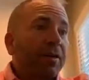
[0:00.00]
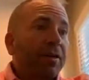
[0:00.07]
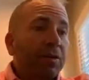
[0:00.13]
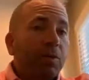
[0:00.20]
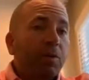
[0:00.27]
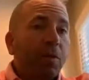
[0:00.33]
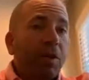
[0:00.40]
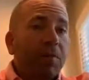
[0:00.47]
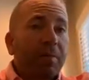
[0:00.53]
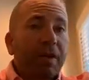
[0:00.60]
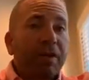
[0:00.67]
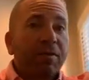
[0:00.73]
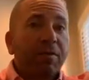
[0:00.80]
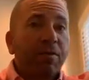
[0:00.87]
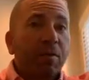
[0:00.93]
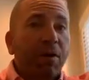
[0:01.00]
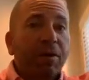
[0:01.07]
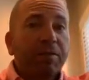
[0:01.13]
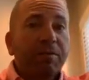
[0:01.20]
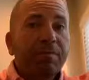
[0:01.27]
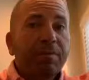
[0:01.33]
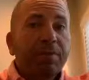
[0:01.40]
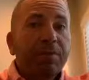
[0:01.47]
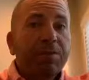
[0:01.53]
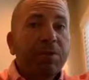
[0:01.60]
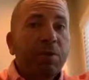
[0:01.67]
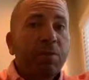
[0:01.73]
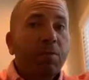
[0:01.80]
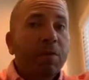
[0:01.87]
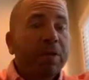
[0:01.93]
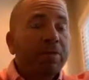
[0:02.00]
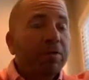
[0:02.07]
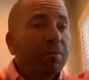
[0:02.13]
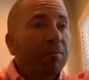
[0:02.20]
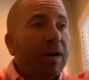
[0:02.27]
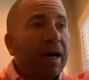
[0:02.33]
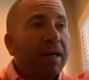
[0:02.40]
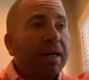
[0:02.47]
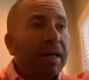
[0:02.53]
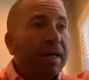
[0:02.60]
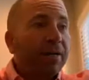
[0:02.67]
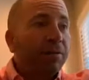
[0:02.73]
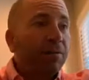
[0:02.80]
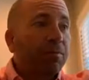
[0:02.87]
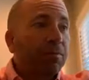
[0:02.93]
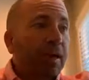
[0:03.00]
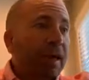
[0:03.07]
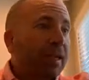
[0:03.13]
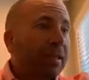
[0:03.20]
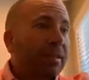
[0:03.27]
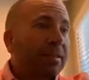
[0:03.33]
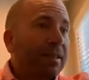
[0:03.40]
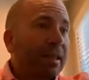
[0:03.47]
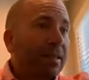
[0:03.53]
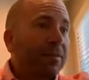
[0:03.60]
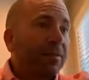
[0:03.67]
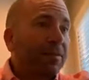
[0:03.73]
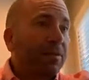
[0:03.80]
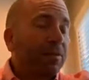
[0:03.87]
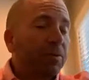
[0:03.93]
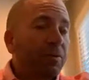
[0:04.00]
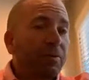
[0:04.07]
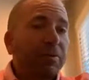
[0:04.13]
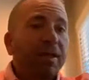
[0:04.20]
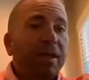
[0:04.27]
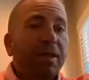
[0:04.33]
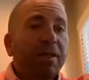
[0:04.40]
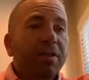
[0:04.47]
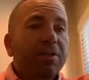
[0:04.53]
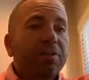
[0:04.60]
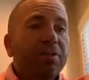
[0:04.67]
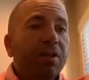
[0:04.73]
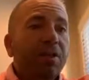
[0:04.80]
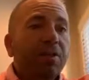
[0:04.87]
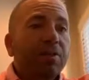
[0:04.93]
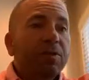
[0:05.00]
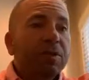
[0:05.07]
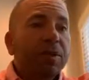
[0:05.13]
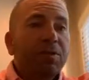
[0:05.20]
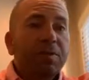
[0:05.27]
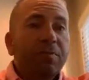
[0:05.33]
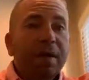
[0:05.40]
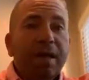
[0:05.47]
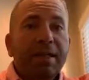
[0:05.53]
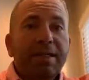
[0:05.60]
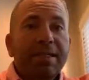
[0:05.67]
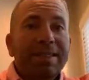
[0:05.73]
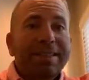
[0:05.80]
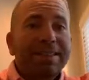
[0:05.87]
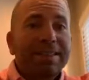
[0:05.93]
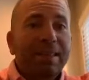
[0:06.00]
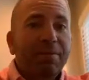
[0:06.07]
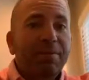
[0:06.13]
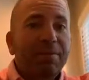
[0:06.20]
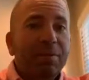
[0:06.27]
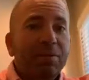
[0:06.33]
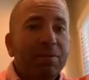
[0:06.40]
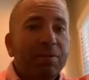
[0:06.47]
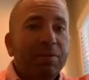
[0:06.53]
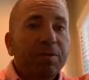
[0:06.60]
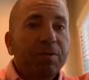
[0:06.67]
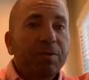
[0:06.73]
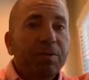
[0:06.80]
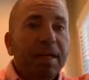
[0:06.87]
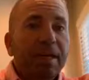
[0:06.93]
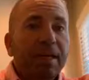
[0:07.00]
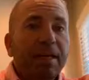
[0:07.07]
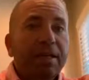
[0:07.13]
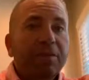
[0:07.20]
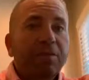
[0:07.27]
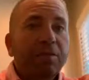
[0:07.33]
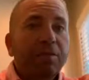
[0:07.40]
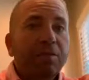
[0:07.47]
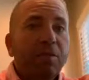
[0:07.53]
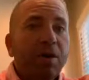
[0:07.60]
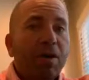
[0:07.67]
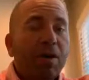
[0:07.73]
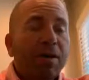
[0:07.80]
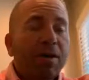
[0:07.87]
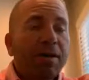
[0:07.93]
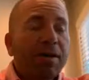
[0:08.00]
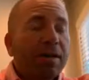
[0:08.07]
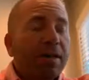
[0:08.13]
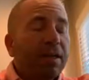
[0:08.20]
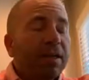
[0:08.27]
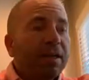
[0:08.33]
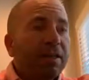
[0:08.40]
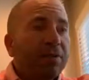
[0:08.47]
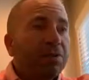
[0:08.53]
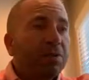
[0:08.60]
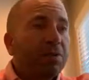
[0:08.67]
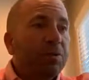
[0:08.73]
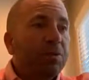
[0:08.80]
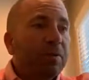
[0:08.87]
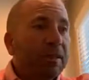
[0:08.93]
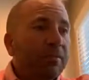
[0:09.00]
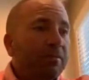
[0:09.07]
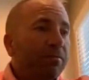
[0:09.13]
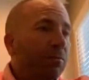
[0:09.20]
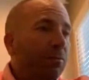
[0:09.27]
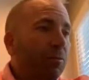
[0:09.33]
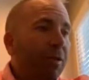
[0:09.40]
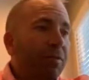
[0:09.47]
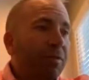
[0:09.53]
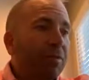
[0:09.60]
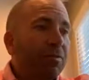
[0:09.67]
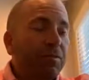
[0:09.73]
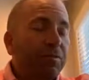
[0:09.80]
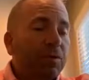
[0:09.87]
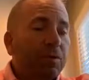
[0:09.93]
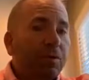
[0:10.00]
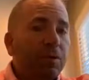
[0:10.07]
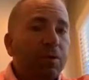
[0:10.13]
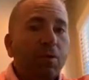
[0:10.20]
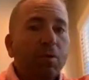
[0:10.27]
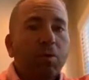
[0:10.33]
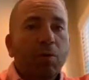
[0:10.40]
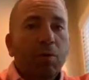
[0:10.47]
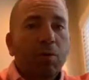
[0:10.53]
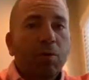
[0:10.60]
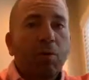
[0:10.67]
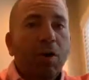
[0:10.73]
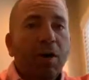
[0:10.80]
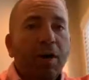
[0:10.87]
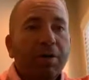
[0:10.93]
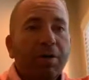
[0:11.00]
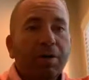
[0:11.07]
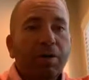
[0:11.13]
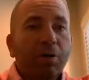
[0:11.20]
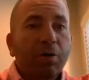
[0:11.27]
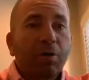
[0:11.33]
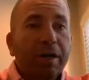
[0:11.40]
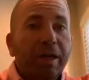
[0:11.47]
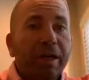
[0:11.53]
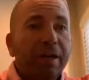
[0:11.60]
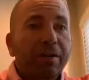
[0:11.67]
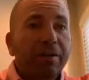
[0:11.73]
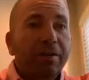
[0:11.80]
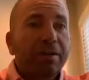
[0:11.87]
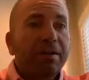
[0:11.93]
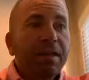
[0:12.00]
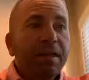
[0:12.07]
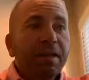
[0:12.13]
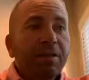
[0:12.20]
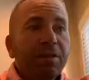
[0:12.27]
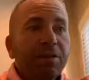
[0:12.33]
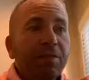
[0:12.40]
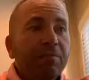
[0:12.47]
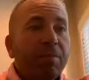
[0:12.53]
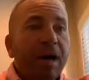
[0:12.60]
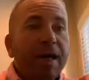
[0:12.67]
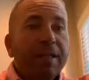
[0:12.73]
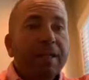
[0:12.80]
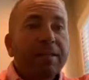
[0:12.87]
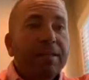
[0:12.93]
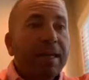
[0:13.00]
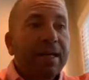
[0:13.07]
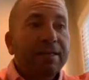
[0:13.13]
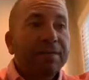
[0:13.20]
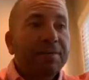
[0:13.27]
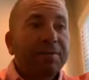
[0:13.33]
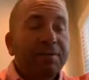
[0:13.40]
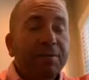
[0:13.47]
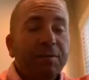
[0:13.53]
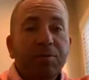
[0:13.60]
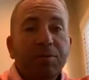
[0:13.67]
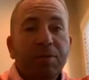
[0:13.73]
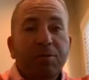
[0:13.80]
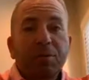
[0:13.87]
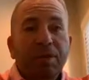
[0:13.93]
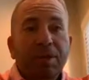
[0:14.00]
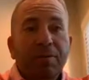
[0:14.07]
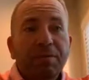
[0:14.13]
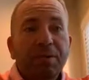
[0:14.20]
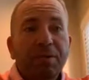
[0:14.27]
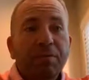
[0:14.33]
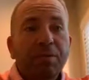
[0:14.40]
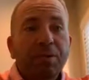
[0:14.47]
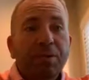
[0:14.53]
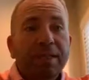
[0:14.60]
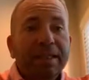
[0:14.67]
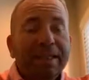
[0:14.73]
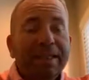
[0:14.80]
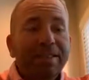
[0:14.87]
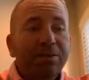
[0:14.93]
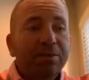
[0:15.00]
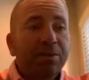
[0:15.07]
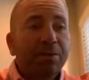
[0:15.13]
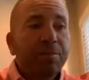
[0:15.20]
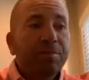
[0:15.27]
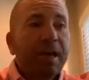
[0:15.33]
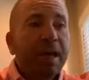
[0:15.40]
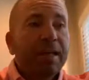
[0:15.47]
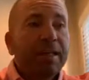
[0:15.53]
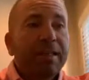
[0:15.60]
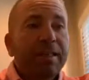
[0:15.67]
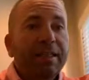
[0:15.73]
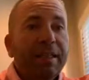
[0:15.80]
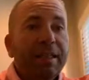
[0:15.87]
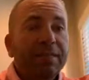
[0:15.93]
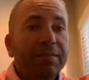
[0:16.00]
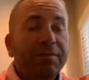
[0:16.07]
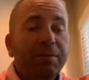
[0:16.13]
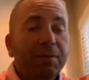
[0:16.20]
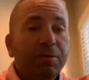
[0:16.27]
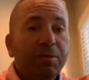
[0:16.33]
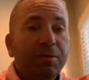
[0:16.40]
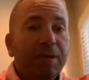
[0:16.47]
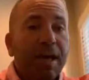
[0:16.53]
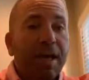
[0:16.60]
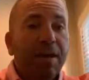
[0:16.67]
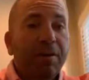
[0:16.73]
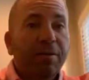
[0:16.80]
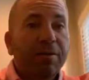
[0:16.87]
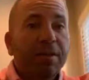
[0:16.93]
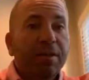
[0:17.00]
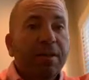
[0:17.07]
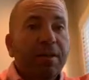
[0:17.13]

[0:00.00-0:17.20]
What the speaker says: You are made of water, so when your body is a filter. So since your body is a filter and you are consuming, whether it's food or water or air, your body has to filter whatever you bring into your body. It has to filter it out.